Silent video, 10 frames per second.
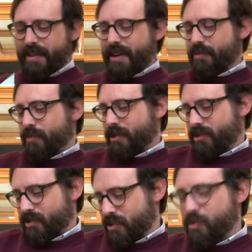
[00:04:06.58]
Then, with
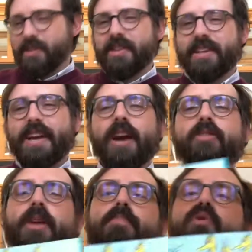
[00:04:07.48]
snoots in the air,
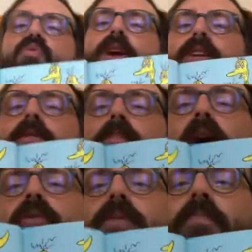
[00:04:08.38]
they paraded
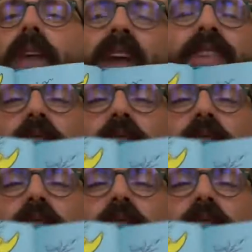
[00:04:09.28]
about, and